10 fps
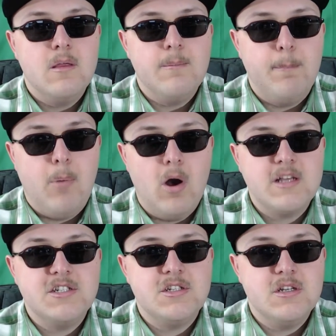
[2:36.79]

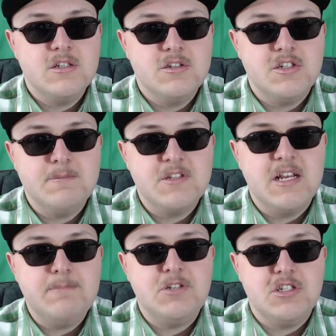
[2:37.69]
box
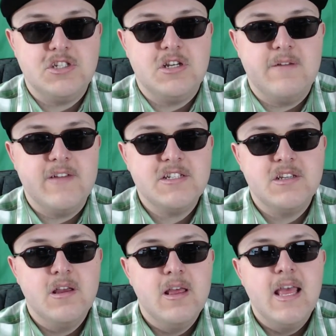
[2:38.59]
subscription service.
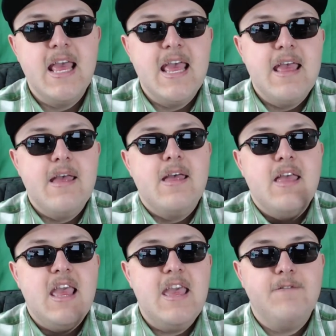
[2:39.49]

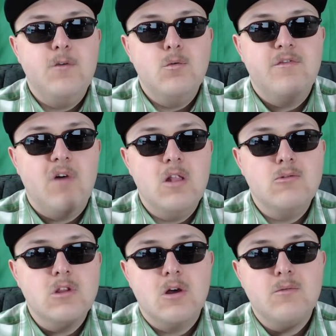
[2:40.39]
If you follow
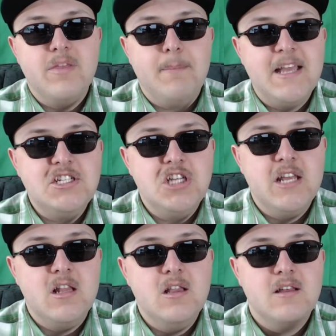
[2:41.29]
along with my
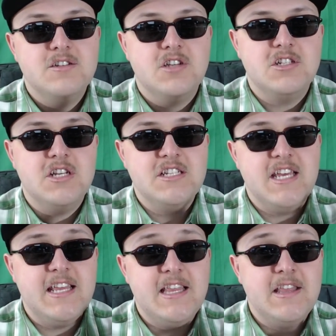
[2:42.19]
channel, such as
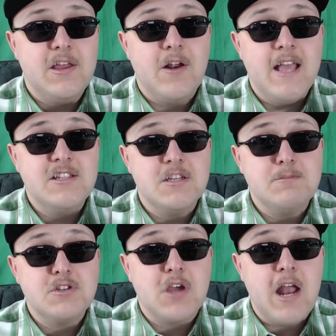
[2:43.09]
hitting the red
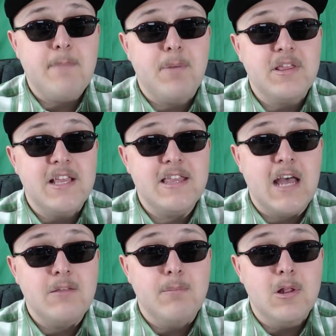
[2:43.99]
subscribe button
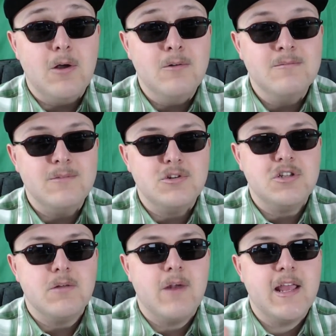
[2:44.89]
down below, you
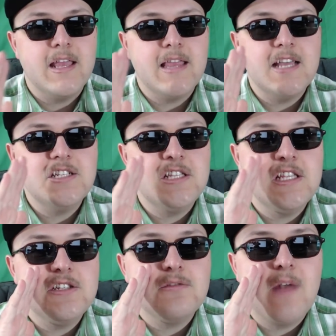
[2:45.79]
shall recognize it
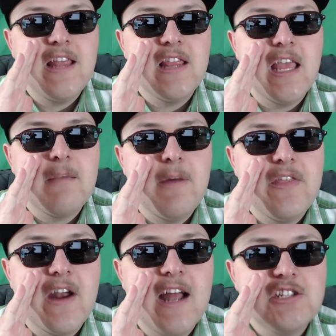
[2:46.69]
is red like
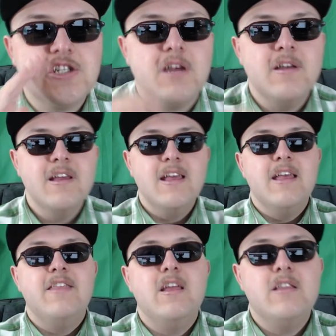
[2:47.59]
Mother Russia,
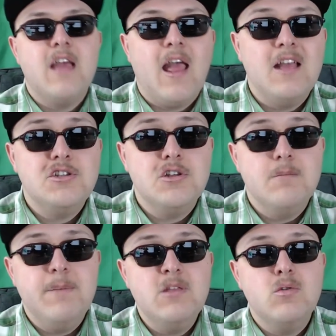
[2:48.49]
then I shall
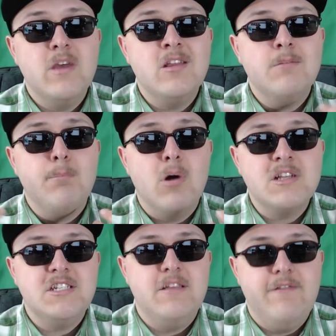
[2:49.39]
be doing
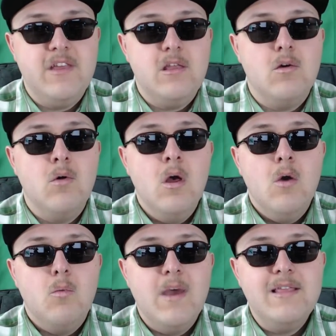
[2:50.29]
unboxing video
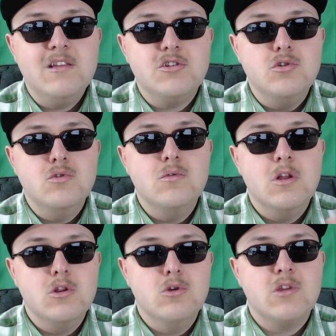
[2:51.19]
when this new
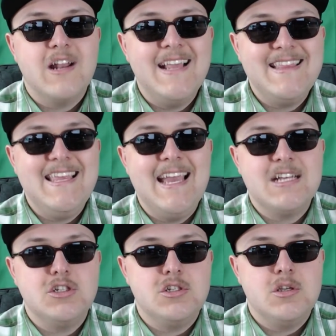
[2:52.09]
Loot Crate
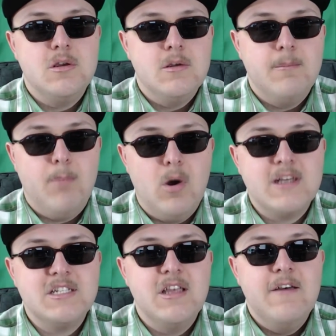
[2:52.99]
DX
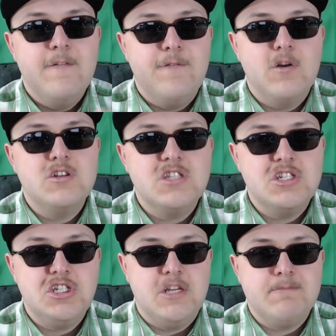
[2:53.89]
box first
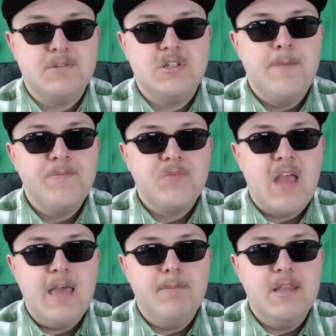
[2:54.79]
ships.
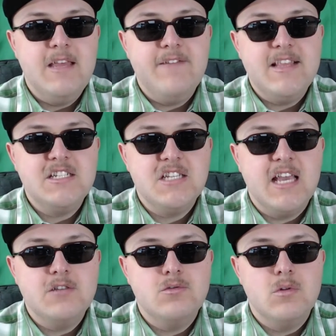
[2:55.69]
I believe it is
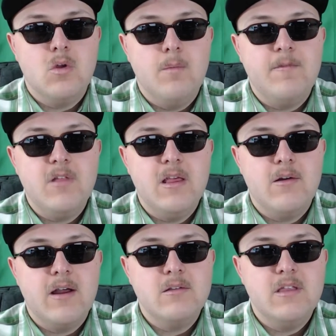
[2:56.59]
scheduled hopefully
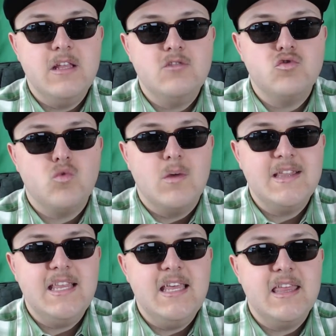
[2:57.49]
around the
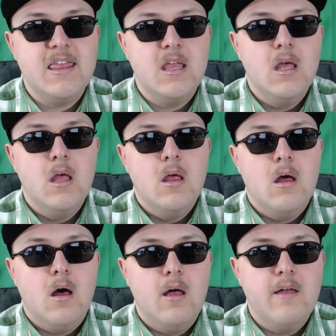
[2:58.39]
20th
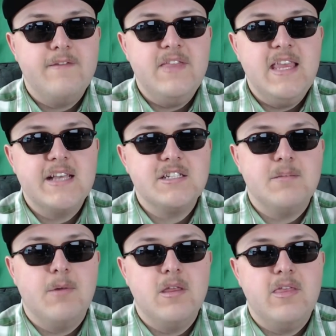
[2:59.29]
of next
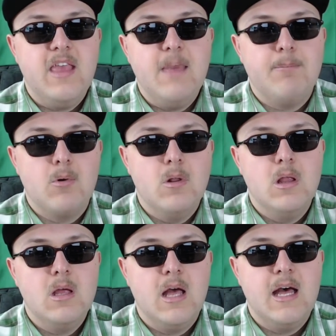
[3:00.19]
month, April
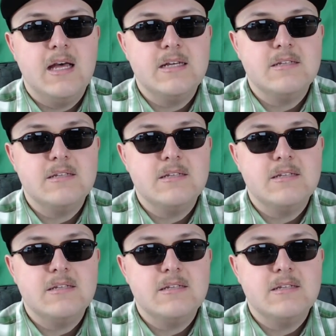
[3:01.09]
uh,